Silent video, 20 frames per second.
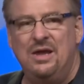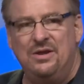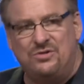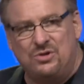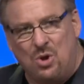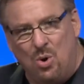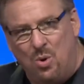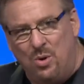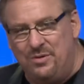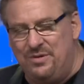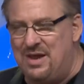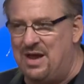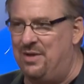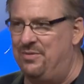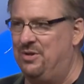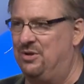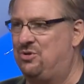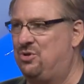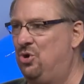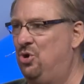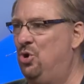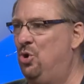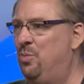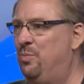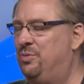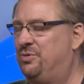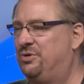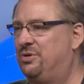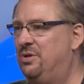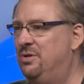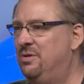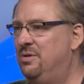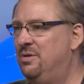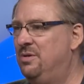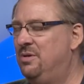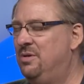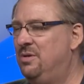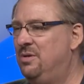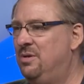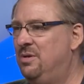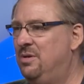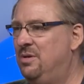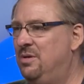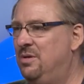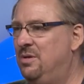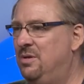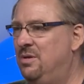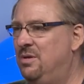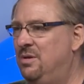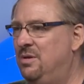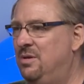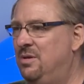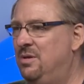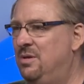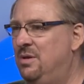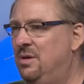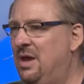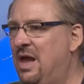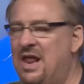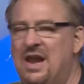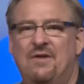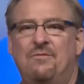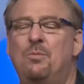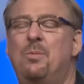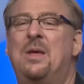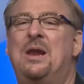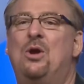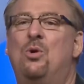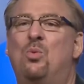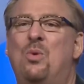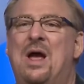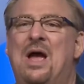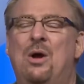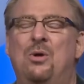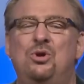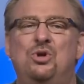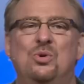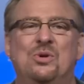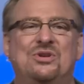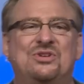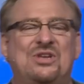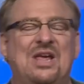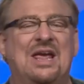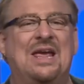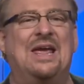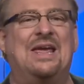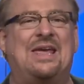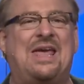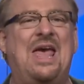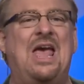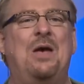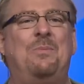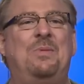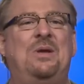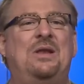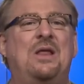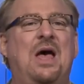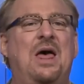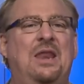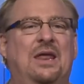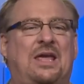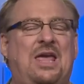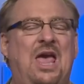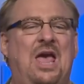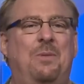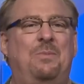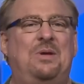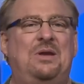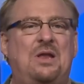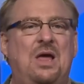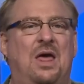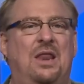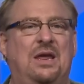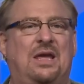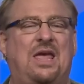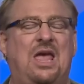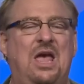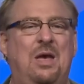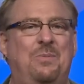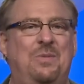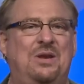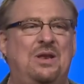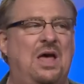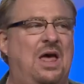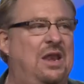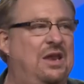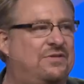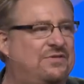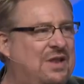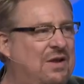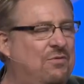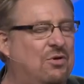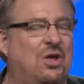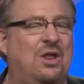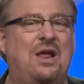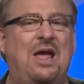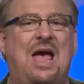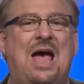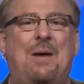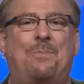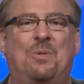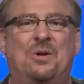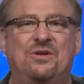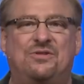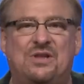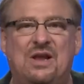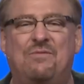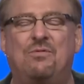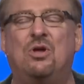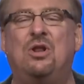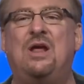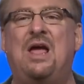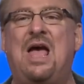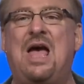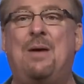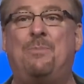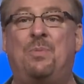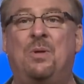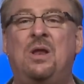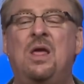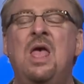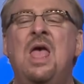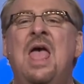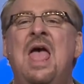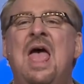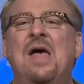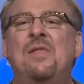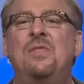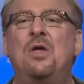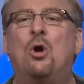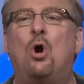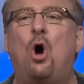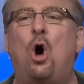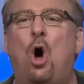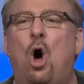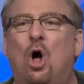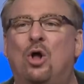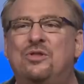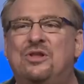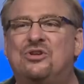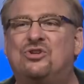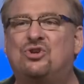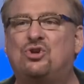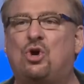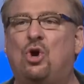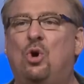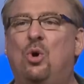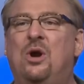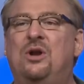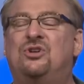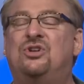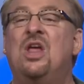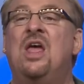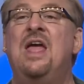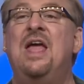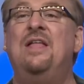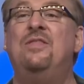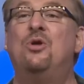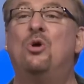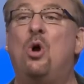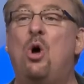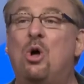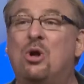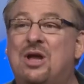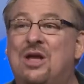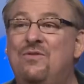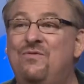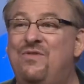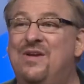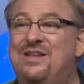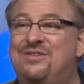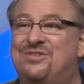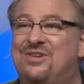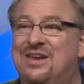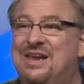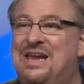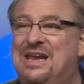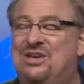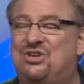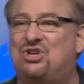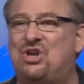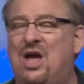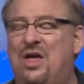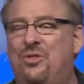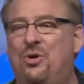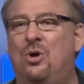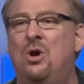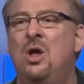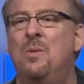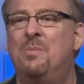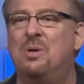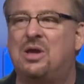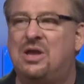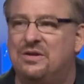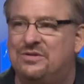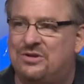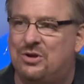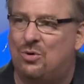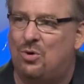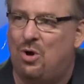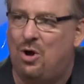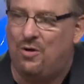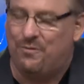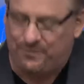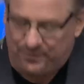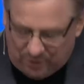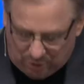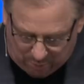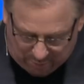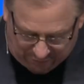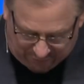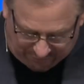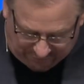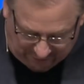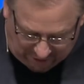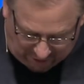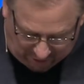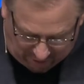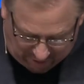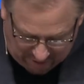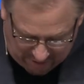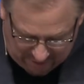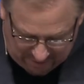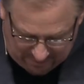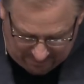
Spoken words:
It's going down the tubes. And everybody around you is saying, it can't be done, it can't be done, it can't be done. It's never going to happen, it's never going to happen. And they're all discouraged, and they're all convincing each other because they're all filled with fear.